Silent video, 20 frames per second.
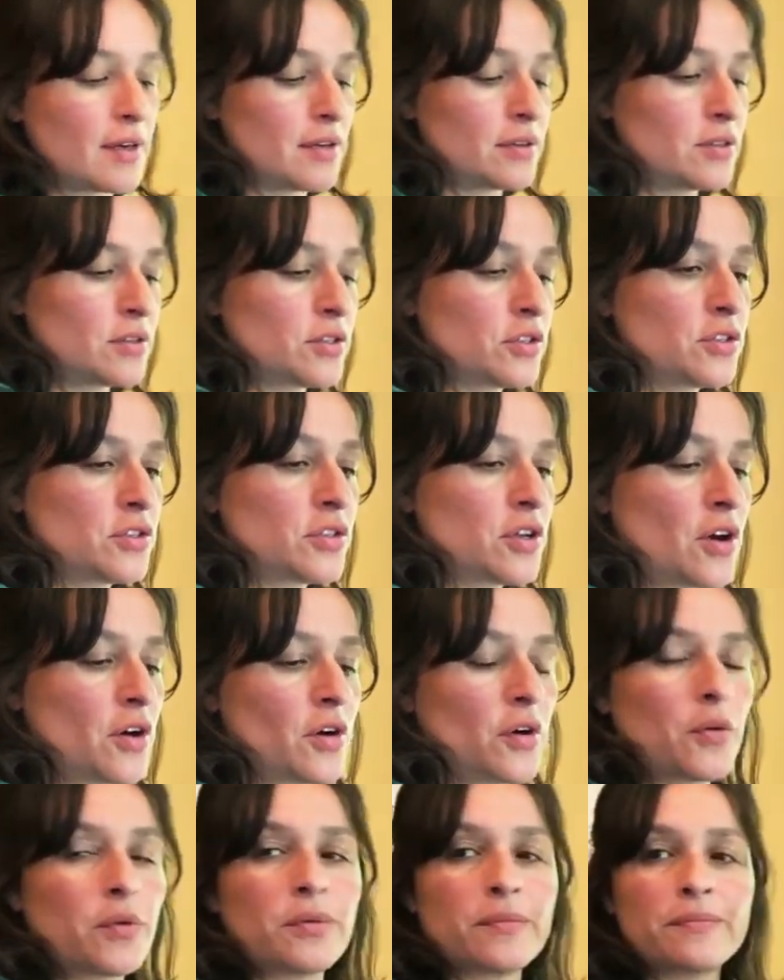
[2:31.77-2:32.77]

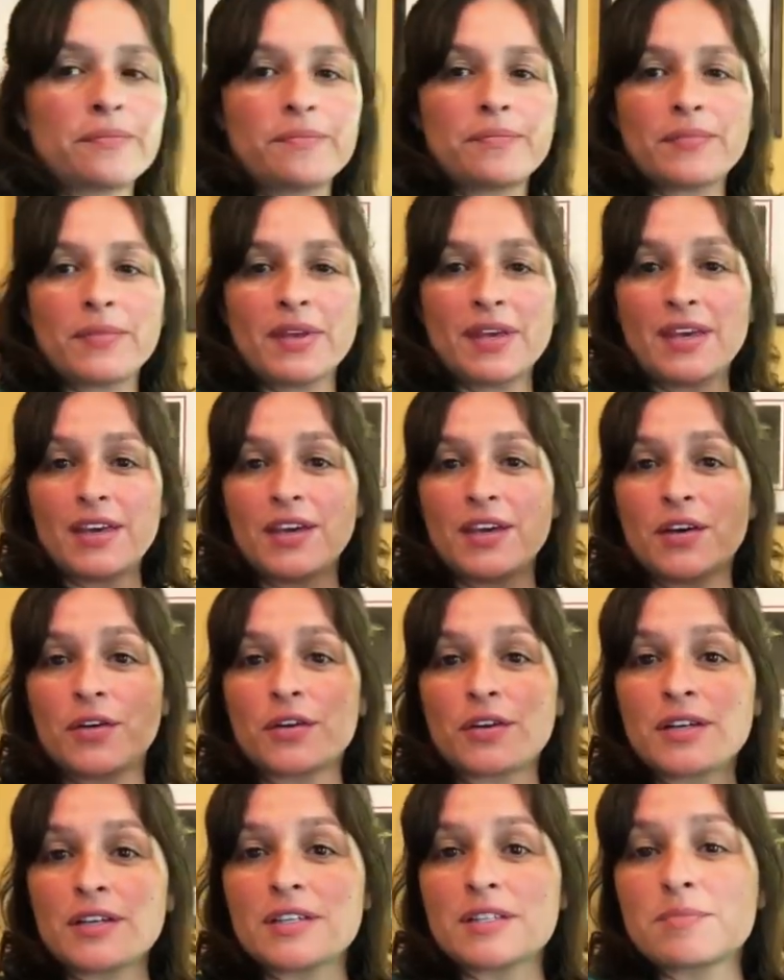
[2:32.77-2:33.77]
So, here
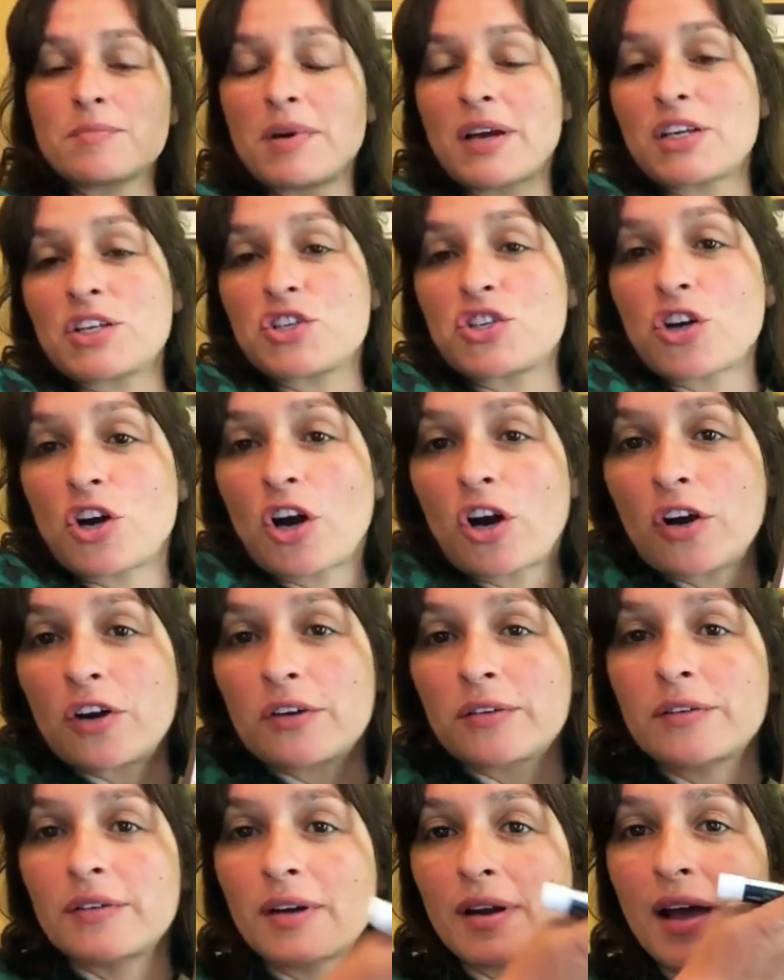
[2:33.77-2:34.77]
is my chart.
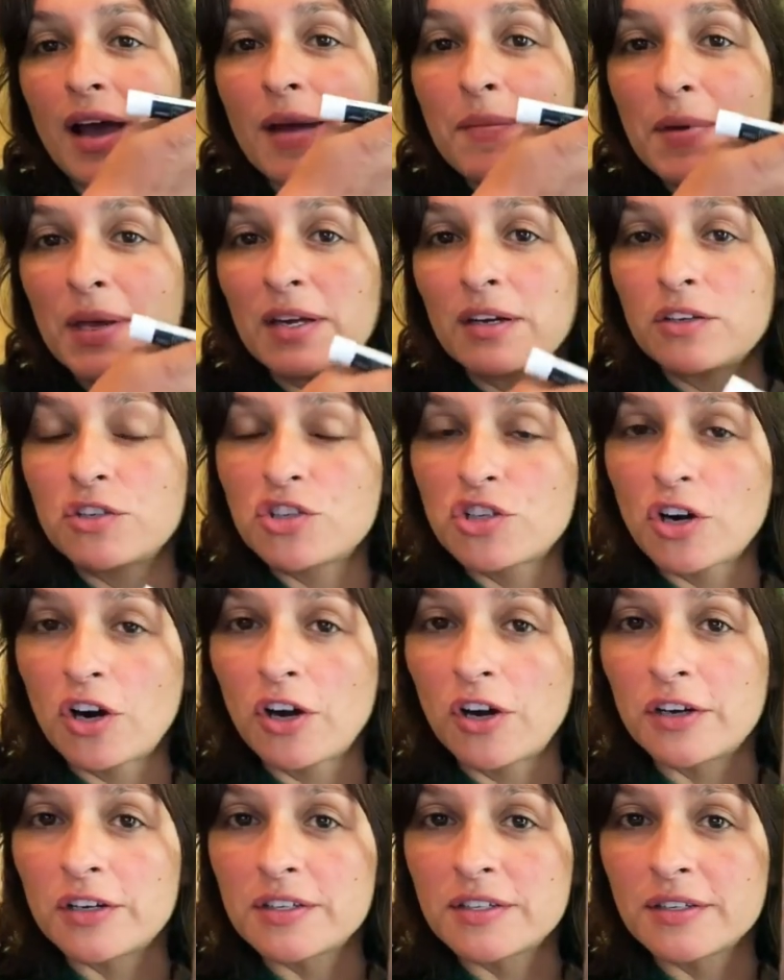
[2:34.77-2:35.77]
I made a
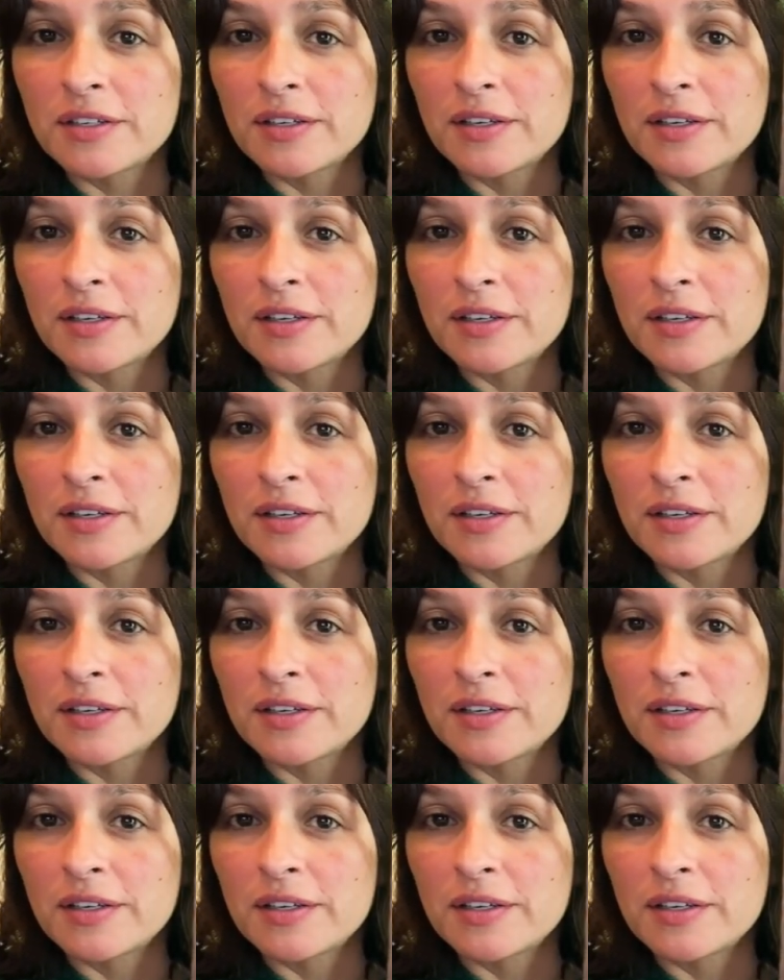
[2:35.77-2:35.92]
chart.